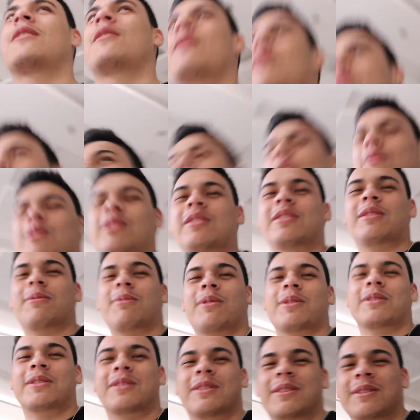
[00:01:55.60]
What are we
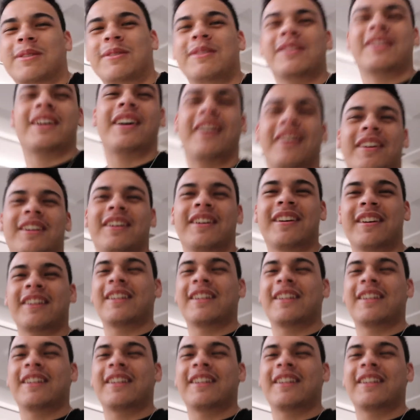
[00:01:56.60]
supposed to do now?